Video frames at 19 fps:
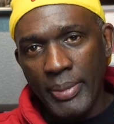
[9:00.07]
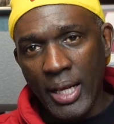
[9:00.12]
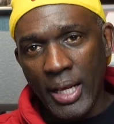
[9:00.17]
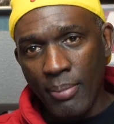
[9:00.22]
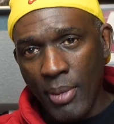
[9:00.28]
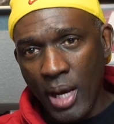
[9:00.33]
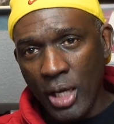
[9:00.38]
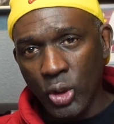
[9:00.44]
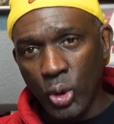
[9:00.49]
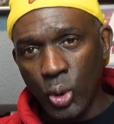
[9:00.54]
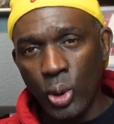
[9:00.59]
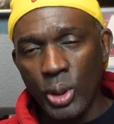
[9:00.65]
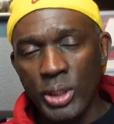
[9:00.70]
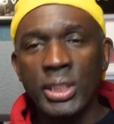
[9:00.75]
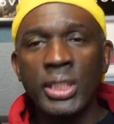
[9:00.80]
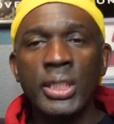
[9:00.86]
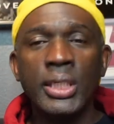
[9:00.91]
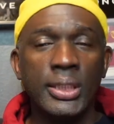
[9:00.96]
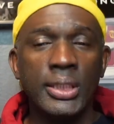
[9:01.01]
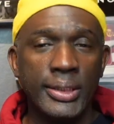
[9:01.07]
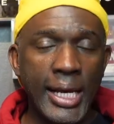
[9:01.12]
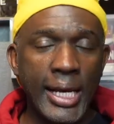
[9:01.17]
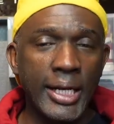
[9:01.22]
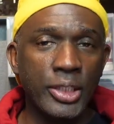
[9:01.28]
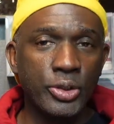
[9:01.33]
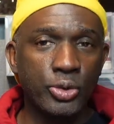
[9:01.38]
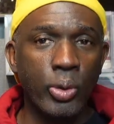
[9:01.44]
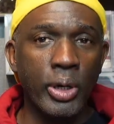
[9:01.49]
of my course, that
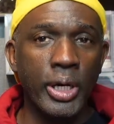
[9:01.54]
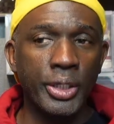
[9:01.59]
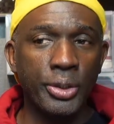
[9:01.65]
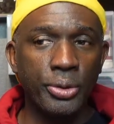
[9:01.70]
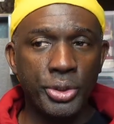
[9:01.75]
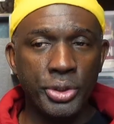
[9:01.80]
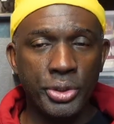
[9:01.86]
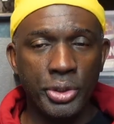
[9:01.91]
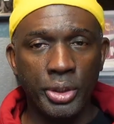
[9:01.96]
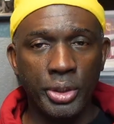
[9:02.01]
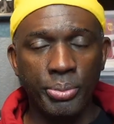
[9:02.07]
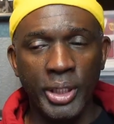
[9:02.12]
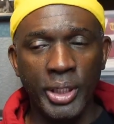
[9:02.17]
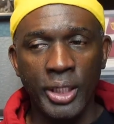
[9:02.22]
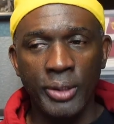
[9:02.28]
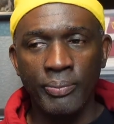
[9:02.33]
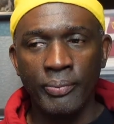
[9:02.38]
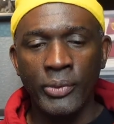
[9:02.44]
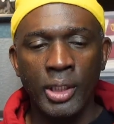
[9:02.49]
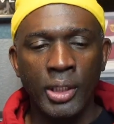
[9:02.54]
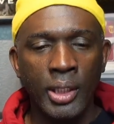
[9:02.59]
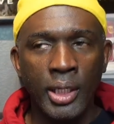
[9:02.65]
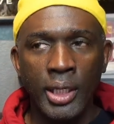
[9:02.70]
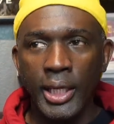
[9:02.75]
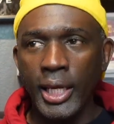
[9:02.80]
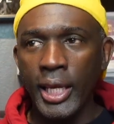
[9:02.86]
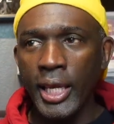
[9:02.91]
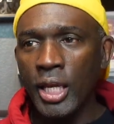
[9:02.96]
is where you should be.
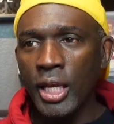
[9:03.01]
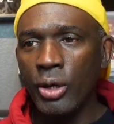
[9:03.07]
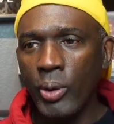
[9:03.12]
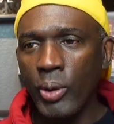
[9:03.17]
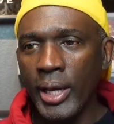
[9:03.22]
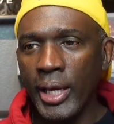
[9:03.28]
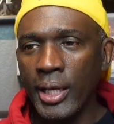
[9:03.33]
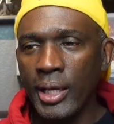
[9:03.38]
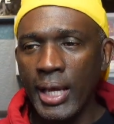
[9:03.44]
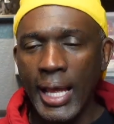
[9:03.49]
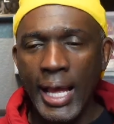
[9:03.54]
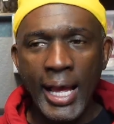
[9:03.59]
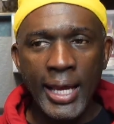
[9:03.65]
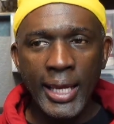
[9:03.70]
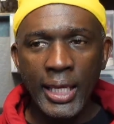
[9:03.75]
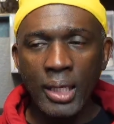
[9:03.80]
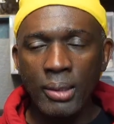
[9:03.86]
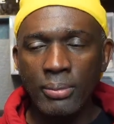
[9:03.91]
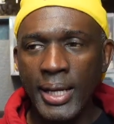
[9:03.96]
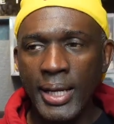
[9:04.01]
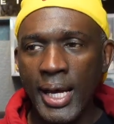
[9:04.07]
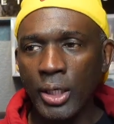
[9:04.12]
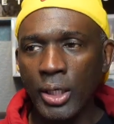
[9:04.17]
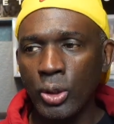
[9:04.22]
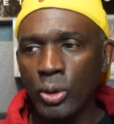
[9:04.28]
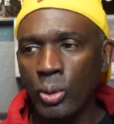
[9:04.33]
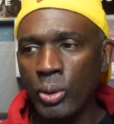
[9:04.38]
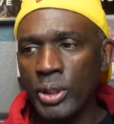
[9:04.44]
Anyway, I am not
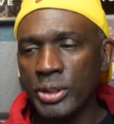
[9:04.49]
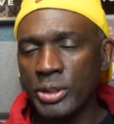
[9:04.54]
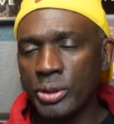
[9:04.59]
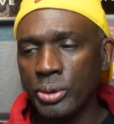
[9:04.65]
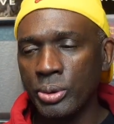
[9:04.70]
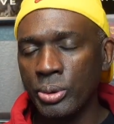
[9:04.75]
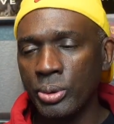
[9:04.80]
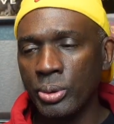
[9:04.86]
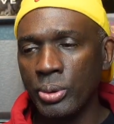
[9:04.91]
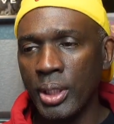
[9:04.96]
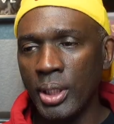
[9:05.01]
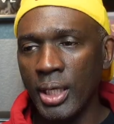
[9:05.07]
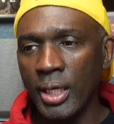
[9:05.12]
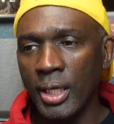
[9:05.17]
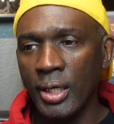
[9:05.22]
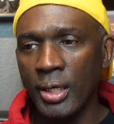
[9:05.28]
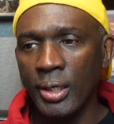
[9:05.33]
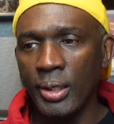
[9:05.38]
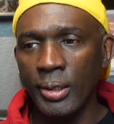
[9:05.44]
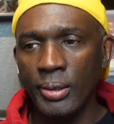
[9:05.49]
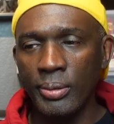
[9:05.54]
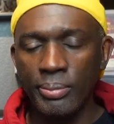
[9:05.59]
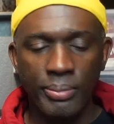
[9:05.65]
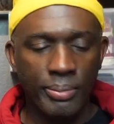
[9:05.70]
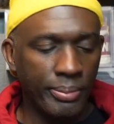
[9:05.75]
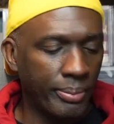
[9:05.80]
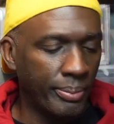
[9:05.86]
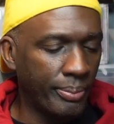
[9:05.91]
going to
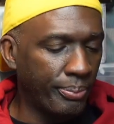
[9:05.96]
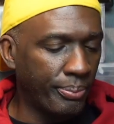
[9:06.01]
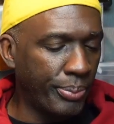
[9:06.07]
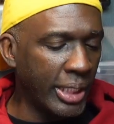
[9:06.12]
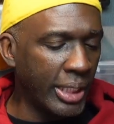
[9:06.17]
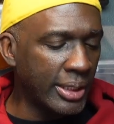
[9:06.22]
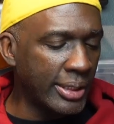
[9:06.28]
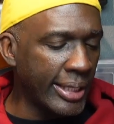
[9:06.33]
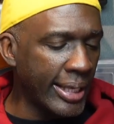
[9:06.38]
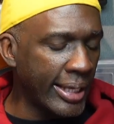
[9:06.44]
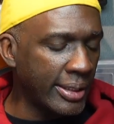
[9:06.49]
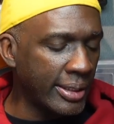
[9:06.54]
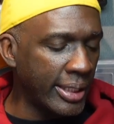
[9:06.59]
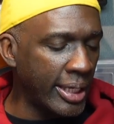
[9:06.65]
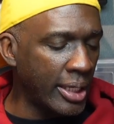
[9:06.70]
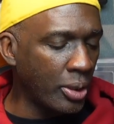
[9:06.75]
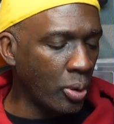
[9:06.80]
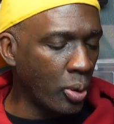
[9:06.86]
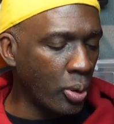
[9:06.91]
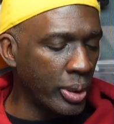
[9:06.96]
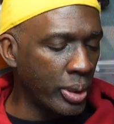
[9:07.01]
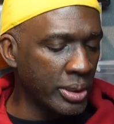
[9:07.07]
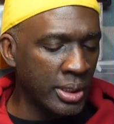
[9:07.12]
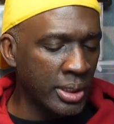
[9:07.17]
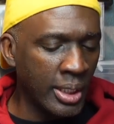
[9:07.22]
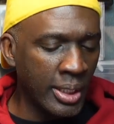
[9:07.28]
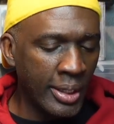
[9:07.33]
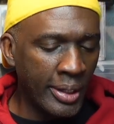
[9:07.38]
beat that dead horse
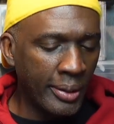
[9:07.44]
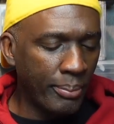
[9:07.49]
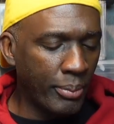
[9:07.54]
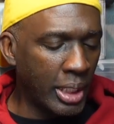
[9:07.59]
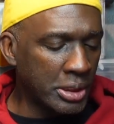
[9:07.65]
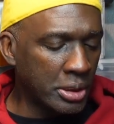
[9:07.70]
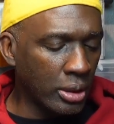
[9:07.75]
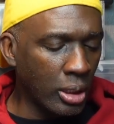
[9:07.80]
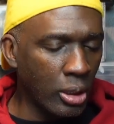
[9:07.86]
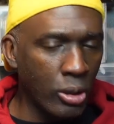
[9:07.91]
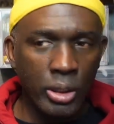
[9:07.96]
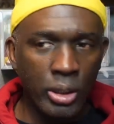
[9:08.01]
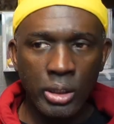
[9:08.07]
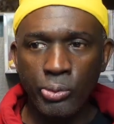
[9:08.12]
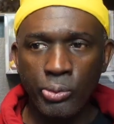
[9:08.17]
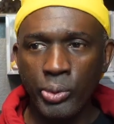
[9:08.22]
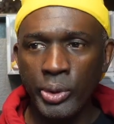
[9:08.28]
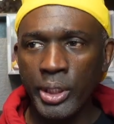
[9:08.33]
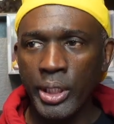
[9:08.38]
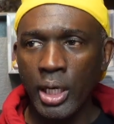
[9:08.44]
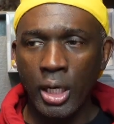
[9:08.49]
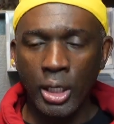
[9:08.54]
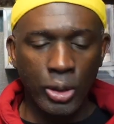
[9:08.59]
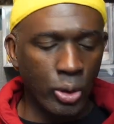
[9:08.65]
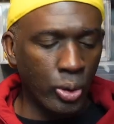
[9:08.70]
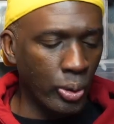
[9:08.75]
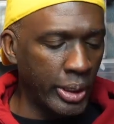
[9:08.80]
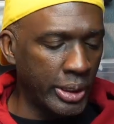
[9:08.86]
much longer. We are
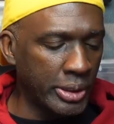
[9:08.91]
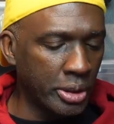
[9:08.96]
going to